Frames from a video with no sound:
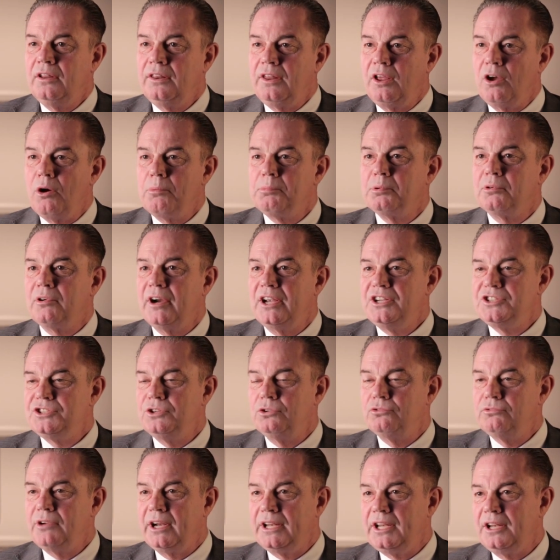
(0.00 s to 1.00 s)
the
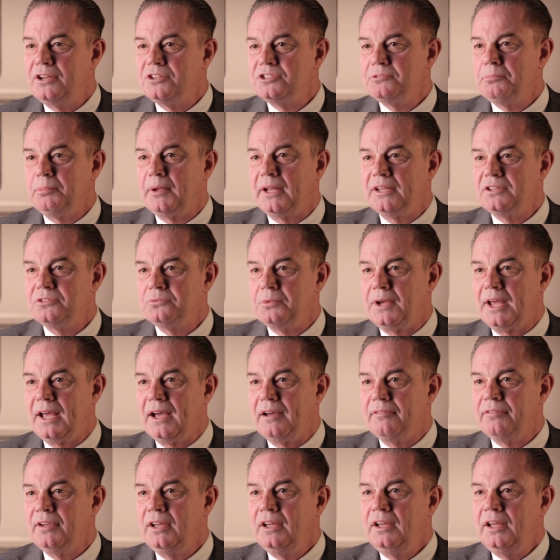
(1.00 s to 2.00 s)
operational readiness plans we
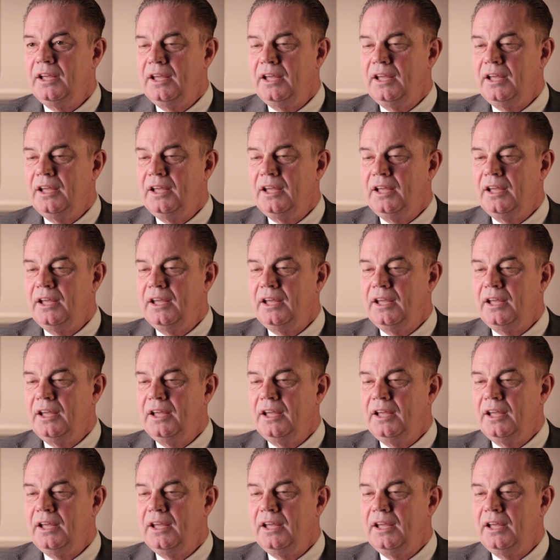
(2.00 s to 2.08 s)
have.